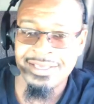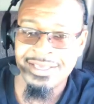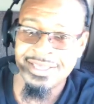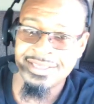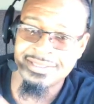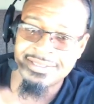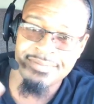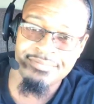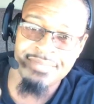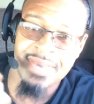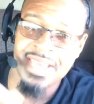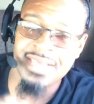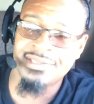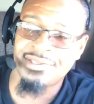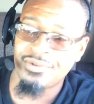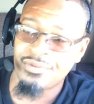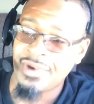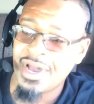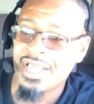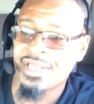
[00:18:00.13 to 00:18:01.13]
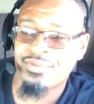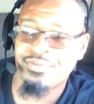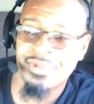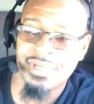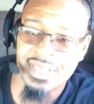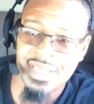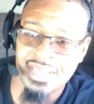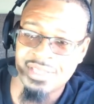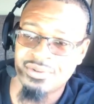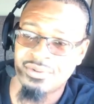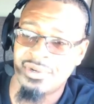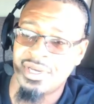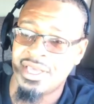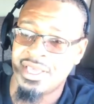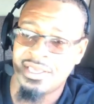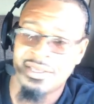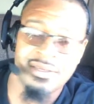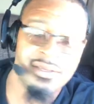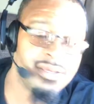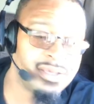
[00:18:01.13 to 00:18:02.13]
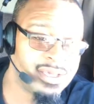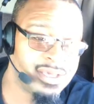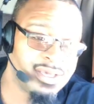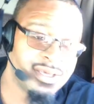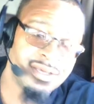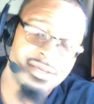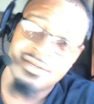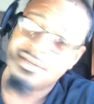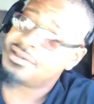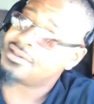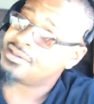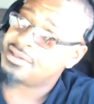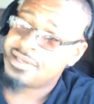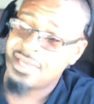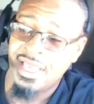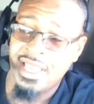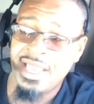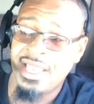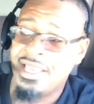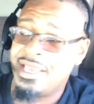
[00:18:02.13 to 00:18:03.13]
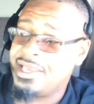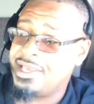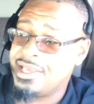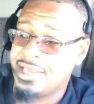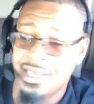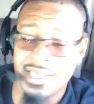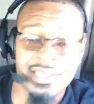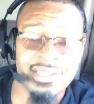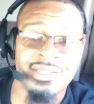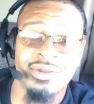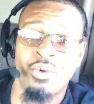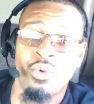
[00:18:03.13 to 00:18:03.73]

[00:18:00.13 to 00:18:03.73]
It's the basic wash, but guess what? Hey, it's